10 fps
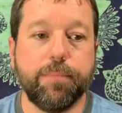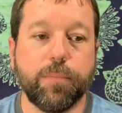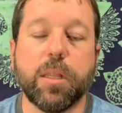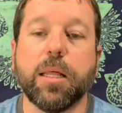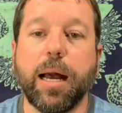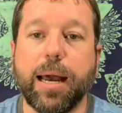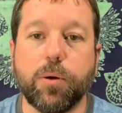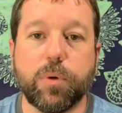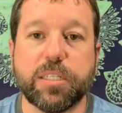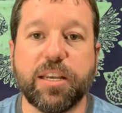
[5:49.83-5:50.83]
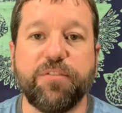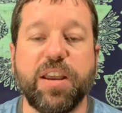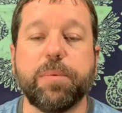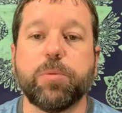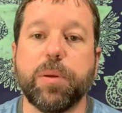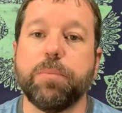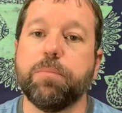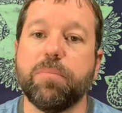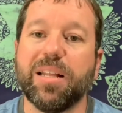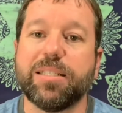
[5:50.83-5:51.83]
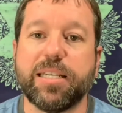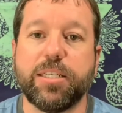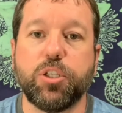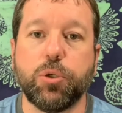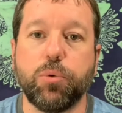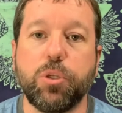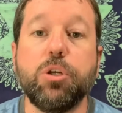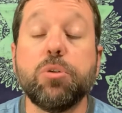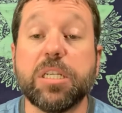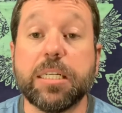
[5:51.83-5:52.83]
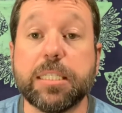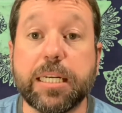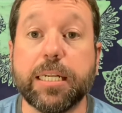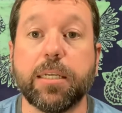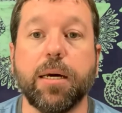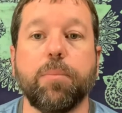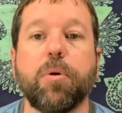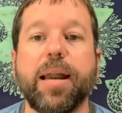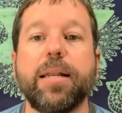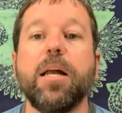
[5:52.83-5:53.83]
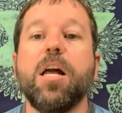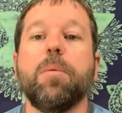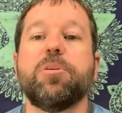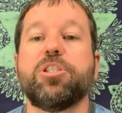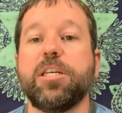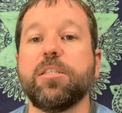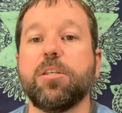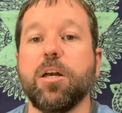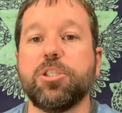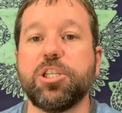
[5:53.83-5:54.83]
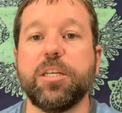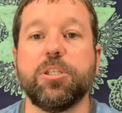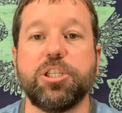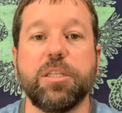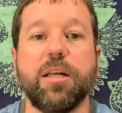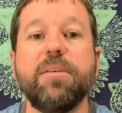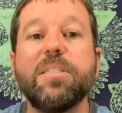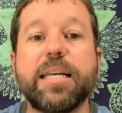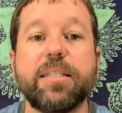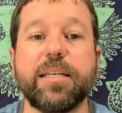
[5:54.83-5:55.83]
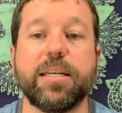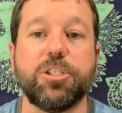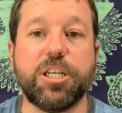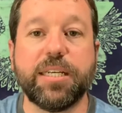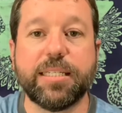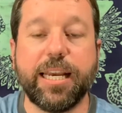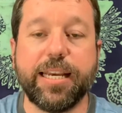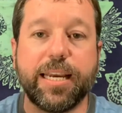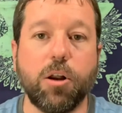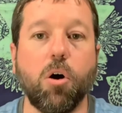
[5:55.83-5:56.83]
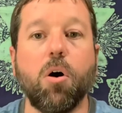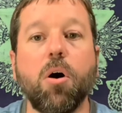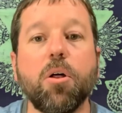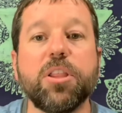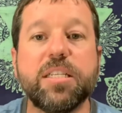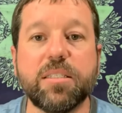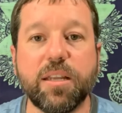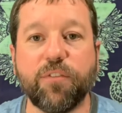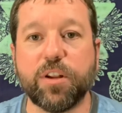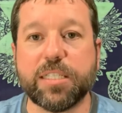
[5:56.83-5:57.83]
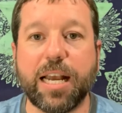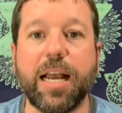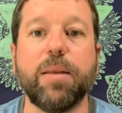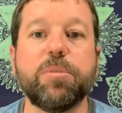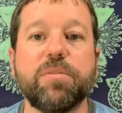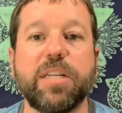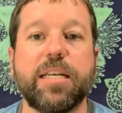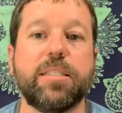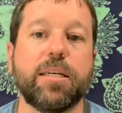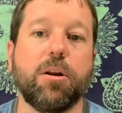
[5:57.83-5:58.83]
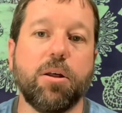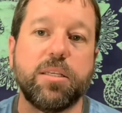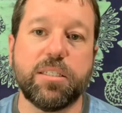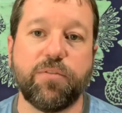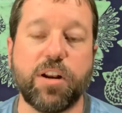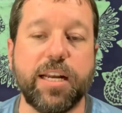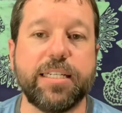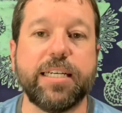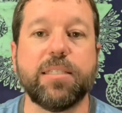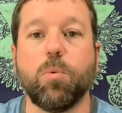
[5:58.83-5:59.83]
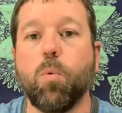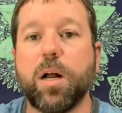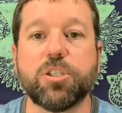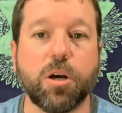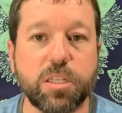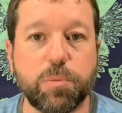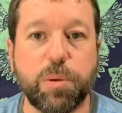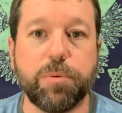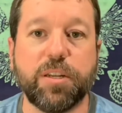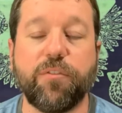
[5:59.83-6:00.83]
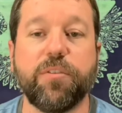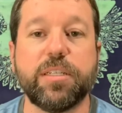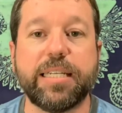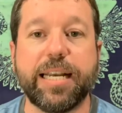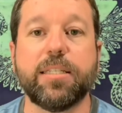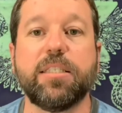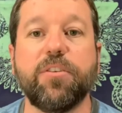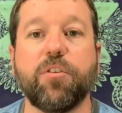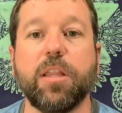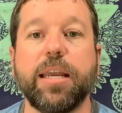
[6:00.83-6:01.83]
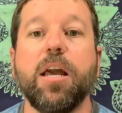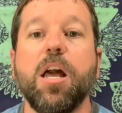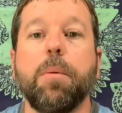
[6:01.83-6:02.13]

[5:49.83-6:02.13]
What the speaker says: I don't want to say famous, but let's say to use it as an income, right? But she loves dancing, and she can take in all these different types of dancing and all these different ideas and watch all these people dance differently.